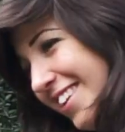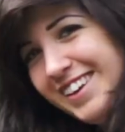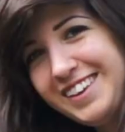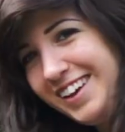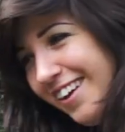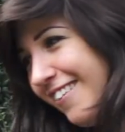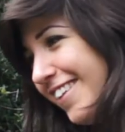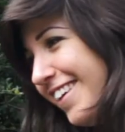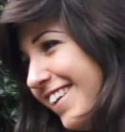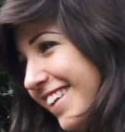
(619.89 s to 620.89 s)
Look at the camera.
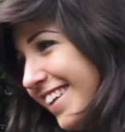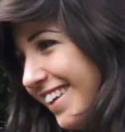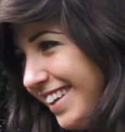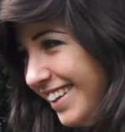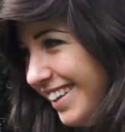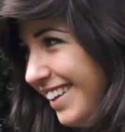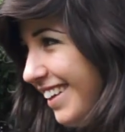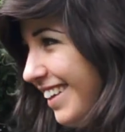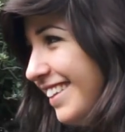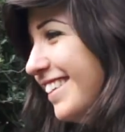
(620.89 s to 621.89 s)
Hi.
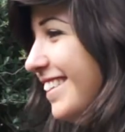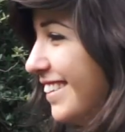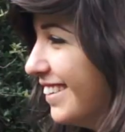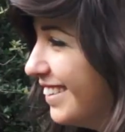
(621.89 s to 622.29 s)
no,